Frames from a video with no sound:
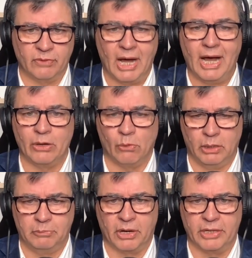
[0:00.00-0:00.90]
high
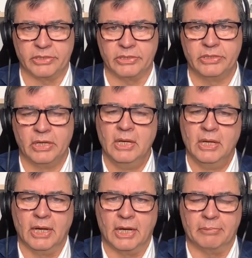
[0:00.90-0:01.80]
oil prices.
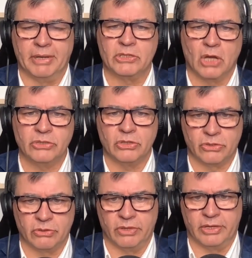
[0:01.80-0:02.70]
But it's also
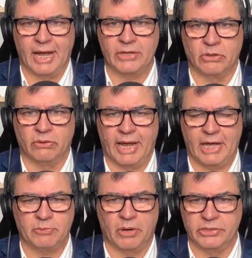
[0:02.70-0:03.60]
true that natural
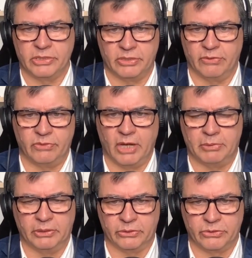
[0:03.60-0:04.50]
gas prices have
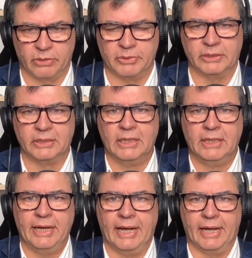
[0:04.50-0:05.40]
doubled or tripled.
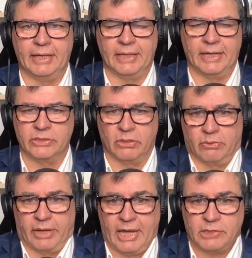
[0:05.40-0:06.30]
And so
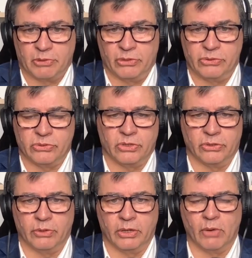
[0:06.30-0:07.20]
gas producers are
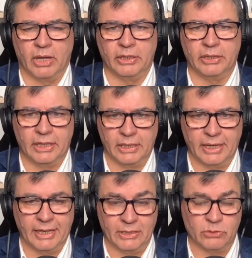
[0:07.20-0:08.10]
doing well
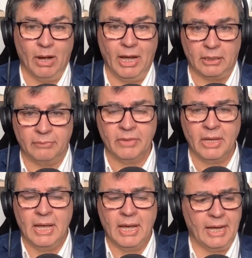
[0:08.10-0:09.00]
as well.
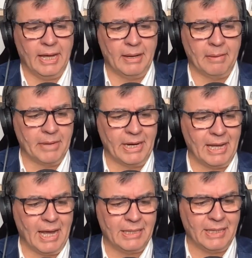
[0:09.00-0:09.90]
But
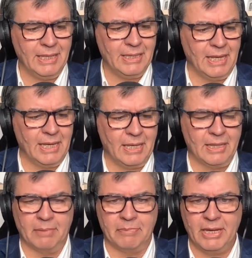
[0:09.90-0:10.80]
I think
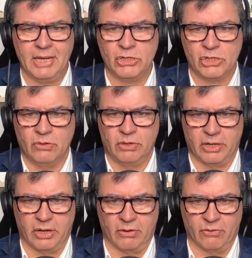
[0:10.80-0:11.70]
the big issue
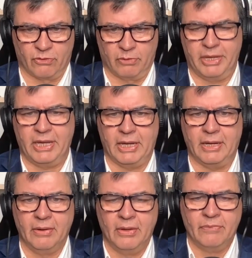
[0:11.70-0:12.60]
here for me
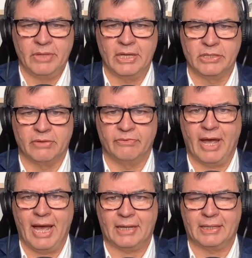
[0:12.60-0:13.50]
is the
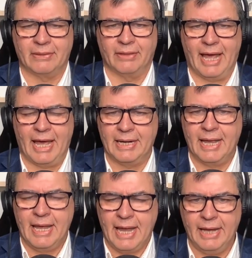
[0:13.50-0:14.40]
fact that
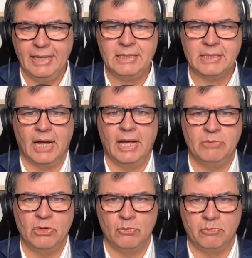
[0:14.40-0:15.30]
anytime
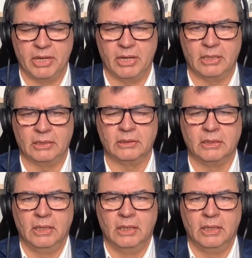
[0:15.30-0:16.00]
you build